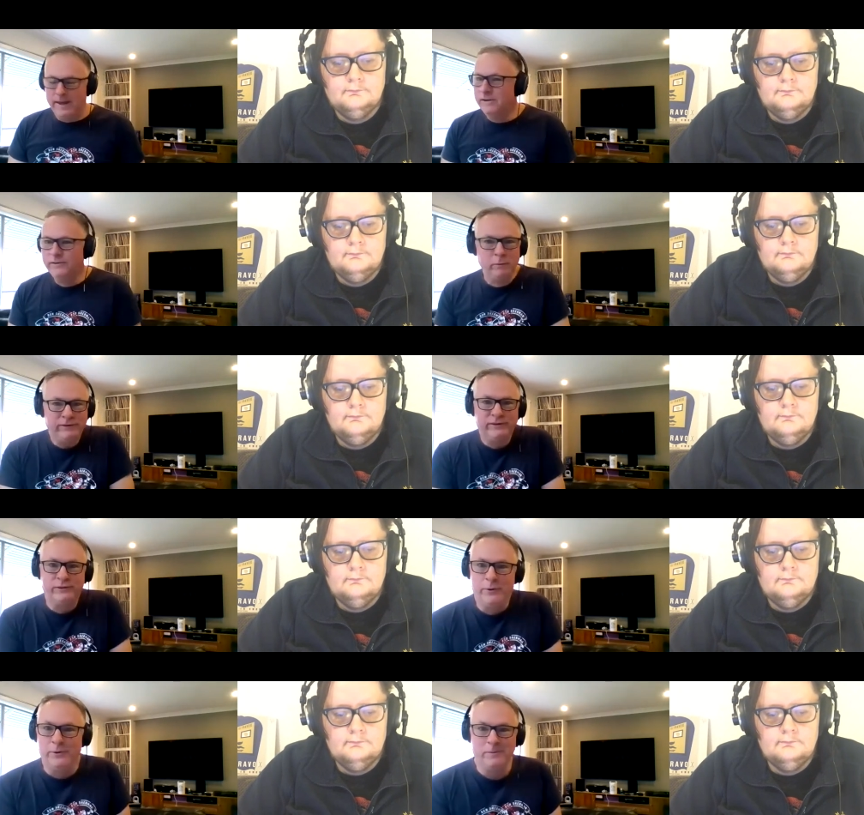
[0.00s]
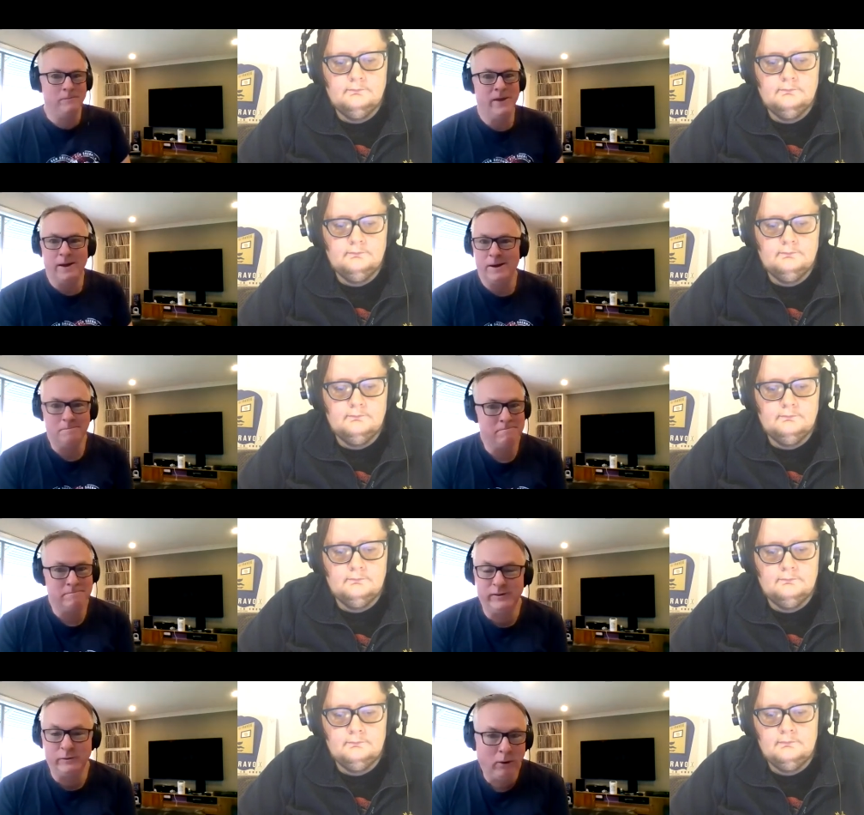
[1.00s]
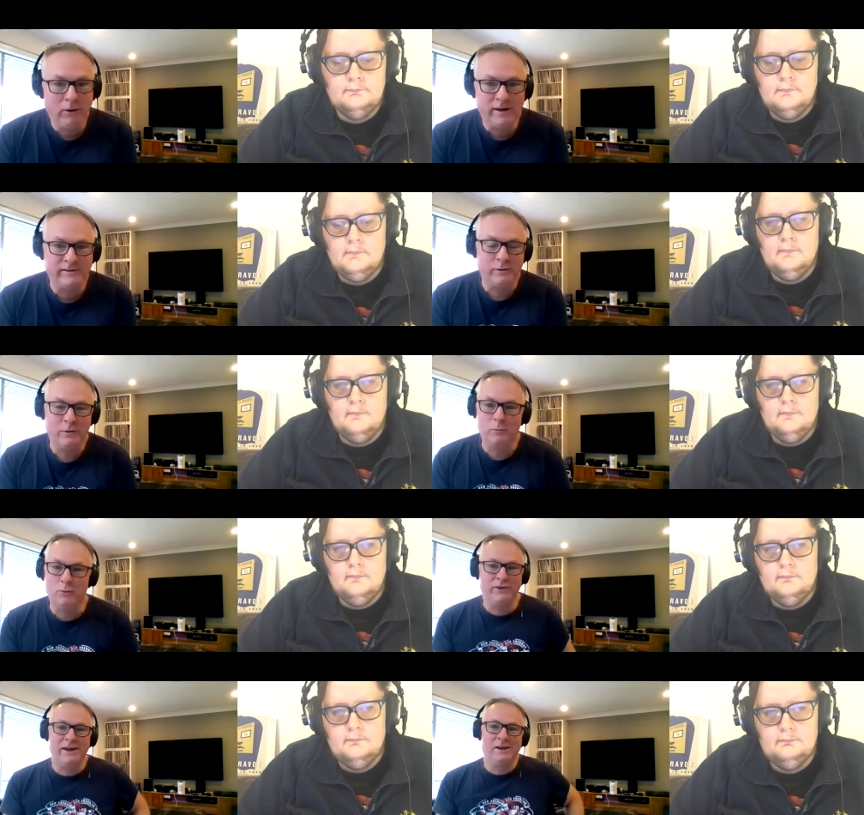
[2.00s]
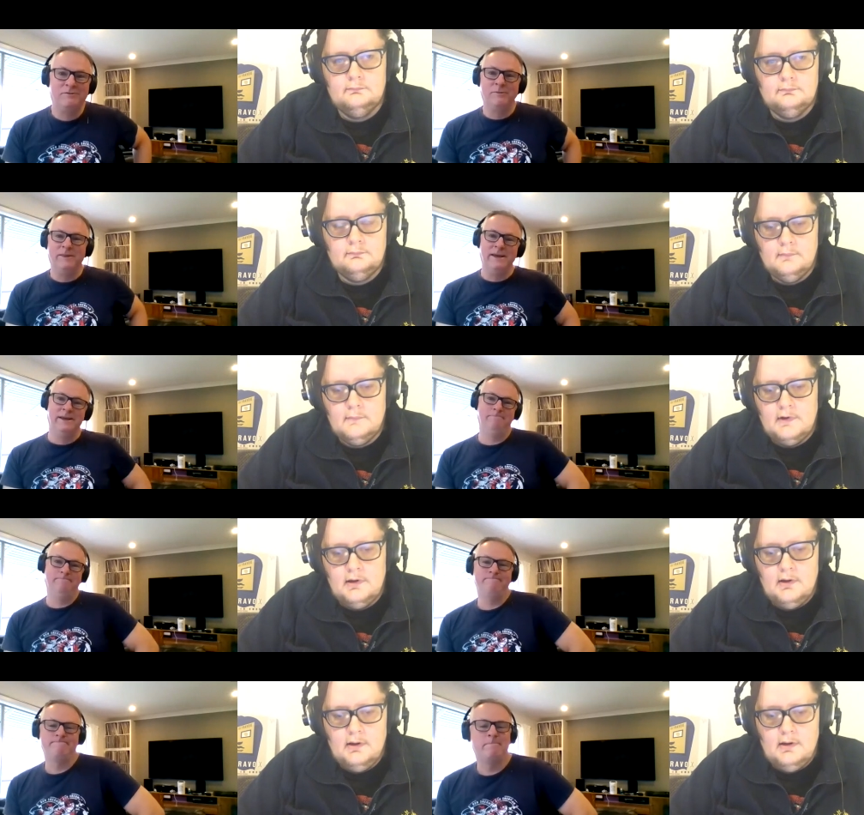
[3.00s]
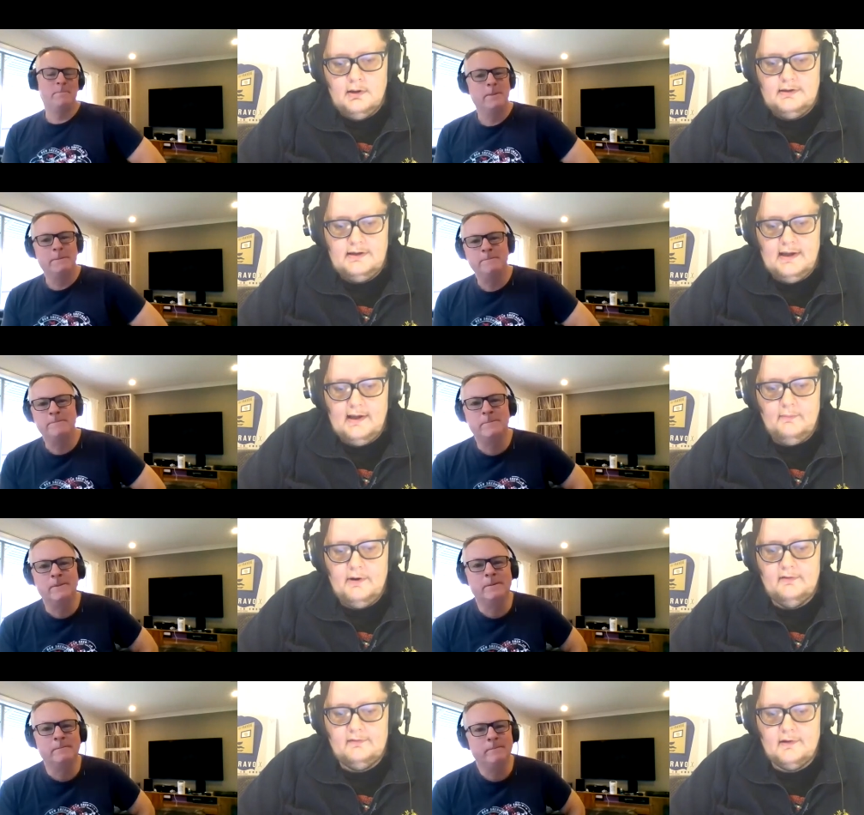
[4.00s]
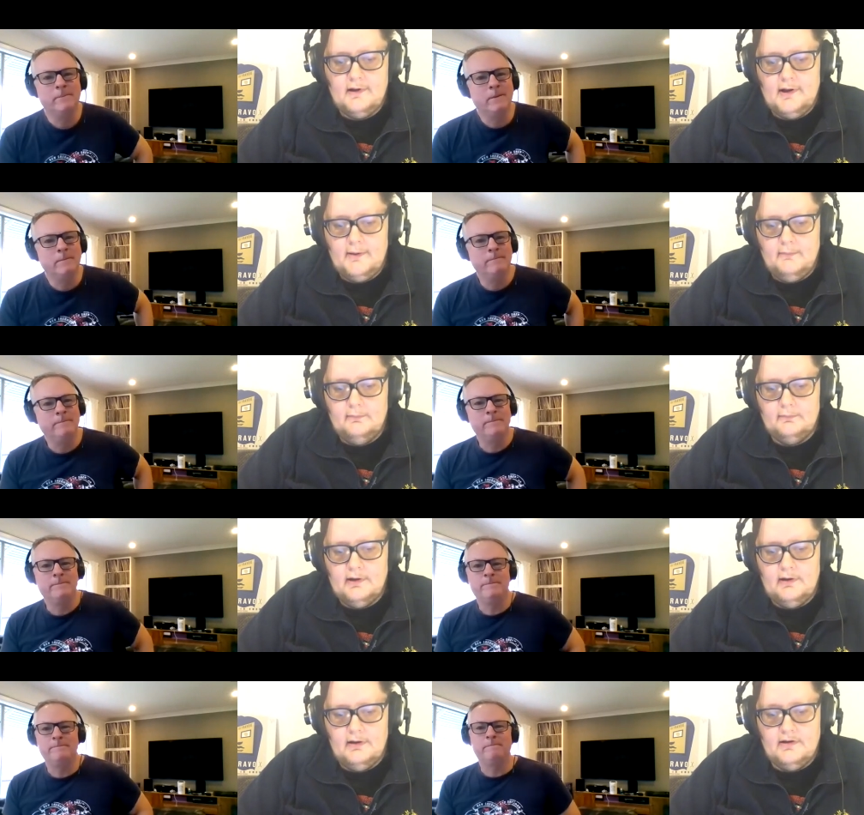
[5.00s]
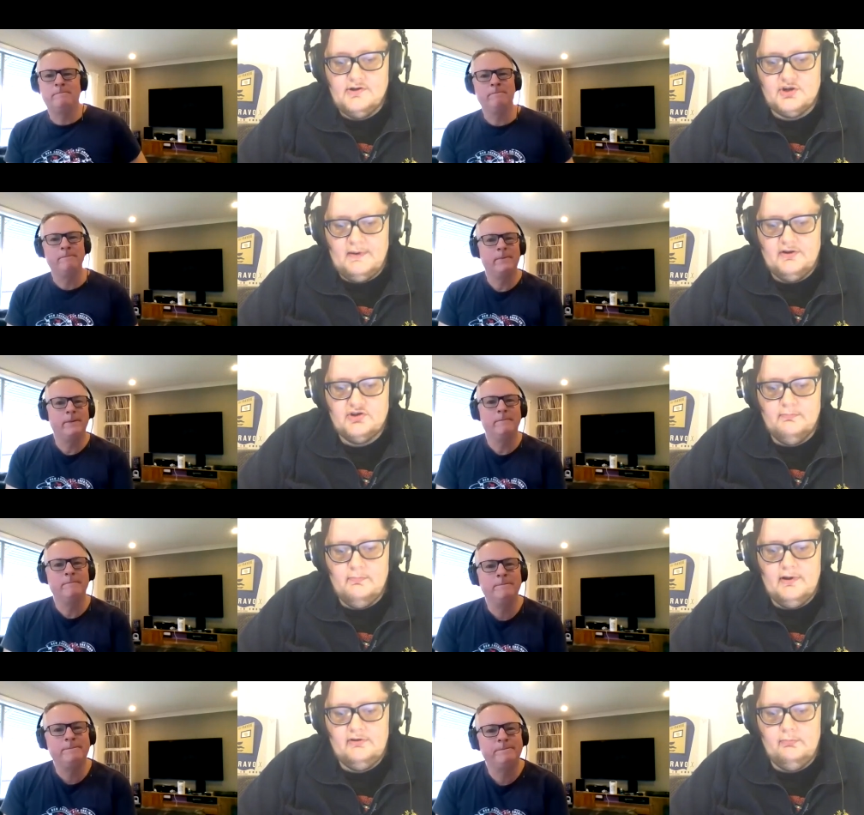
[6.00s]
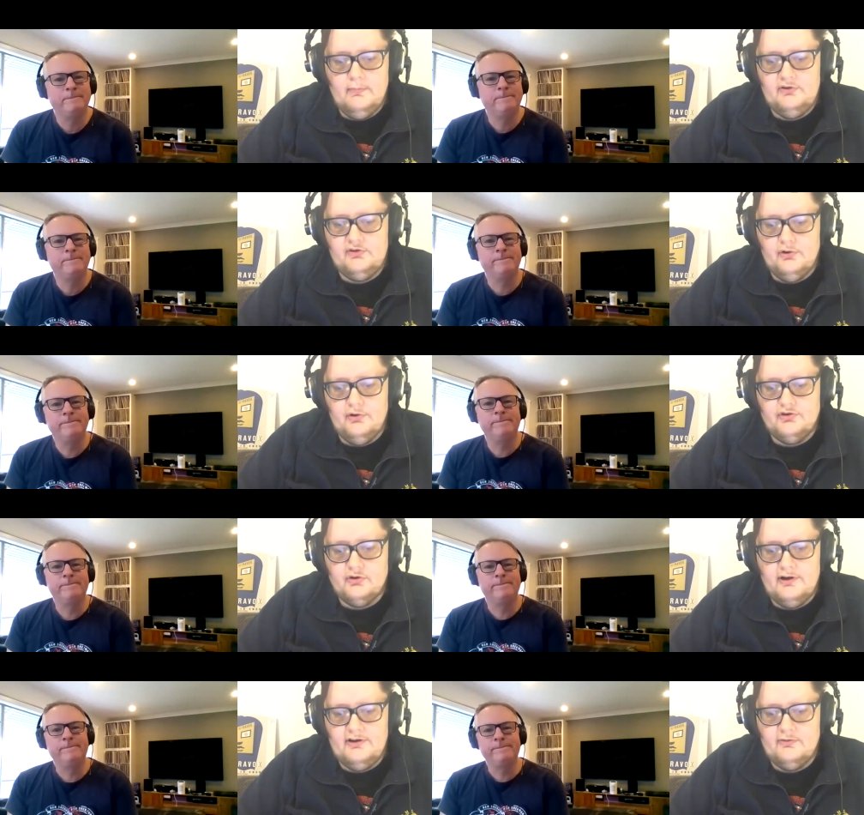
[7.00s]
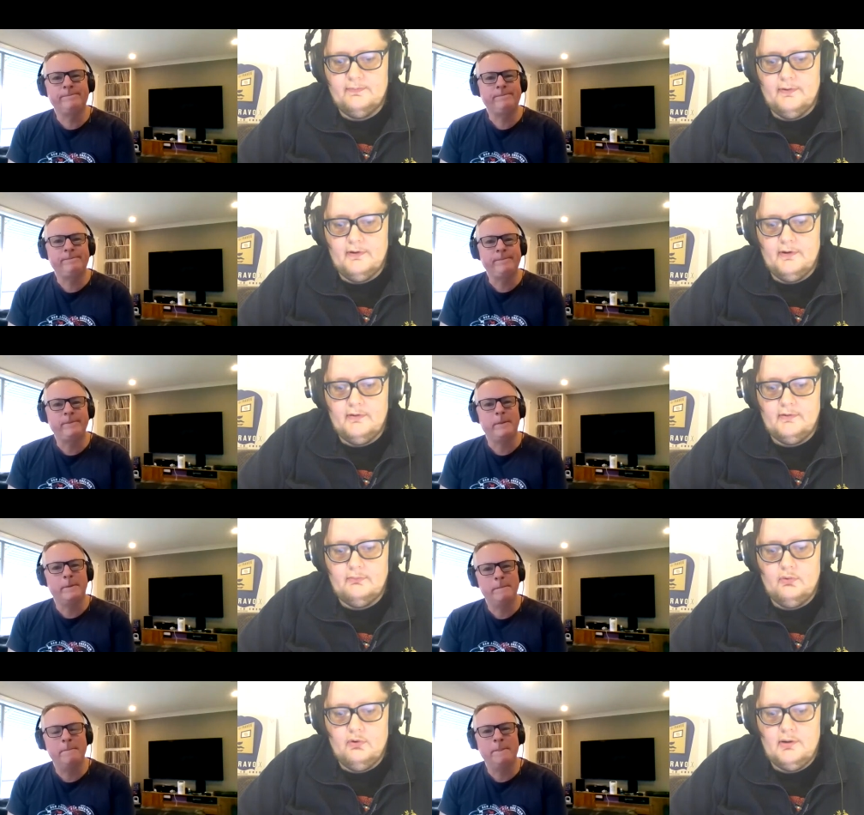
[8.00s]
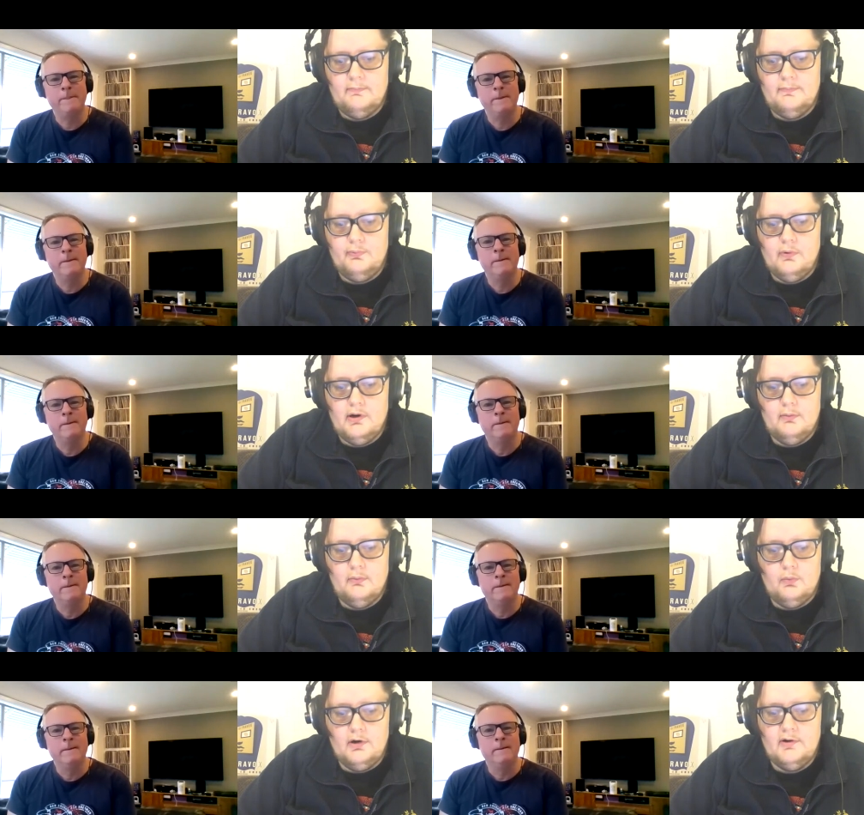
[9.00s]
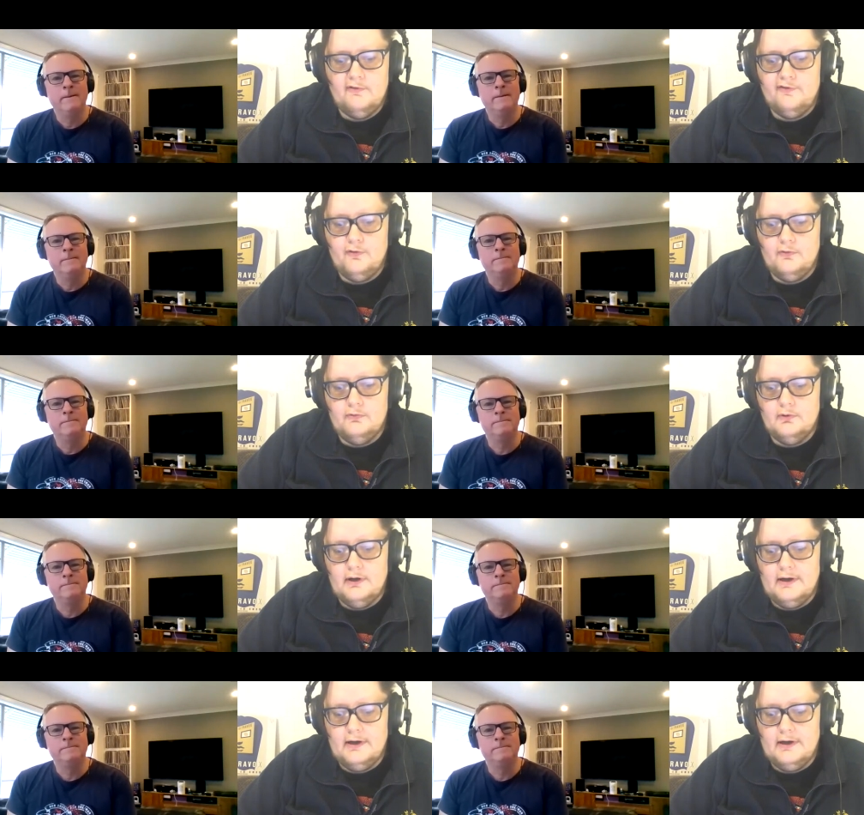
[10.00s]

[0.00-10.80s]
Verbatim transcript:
Speaker 1: hit us with a song, um, spotlight a song, and we'll take it from there. Yeah, I mean, it,
Speaker 2: um, as you mentioned, mid Midge Ure joins, but what a, what a wonderful